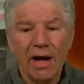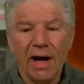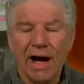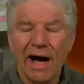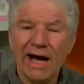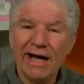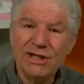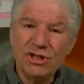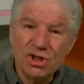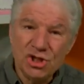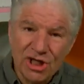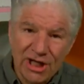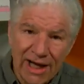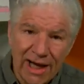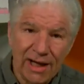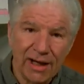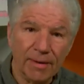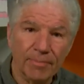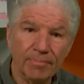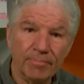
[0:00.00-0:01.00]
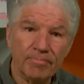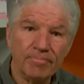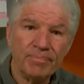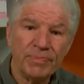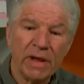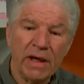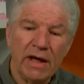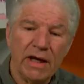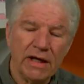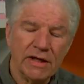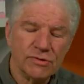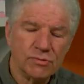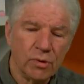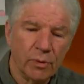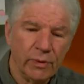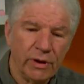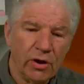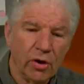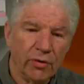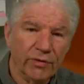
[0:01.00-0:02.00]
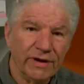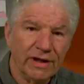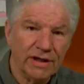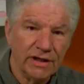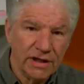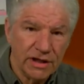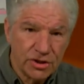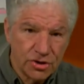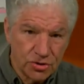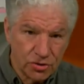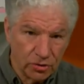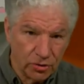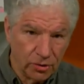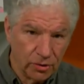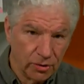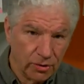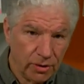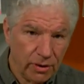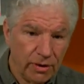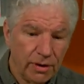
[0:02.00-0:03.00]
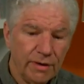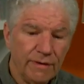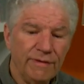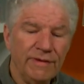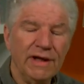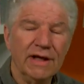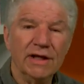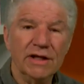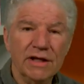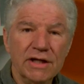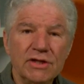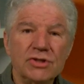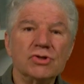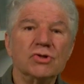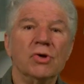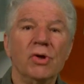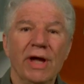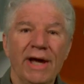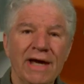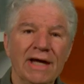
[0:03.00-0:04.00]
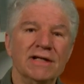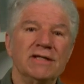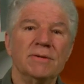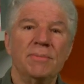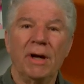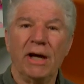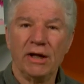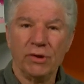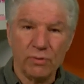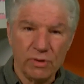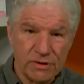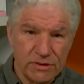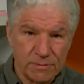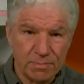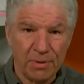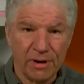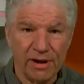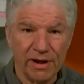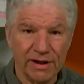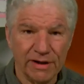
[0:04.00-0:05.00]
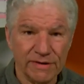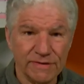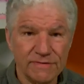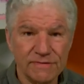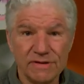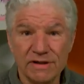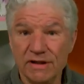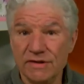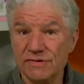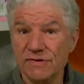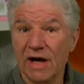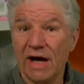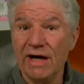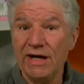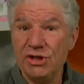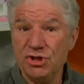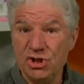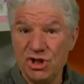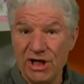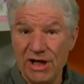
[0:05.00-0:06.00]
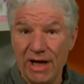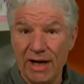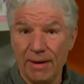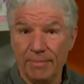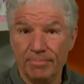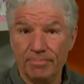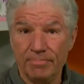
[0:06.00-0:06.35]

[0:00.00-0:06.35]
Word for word: IgM is what we call the initial the initial antibody response is IgM.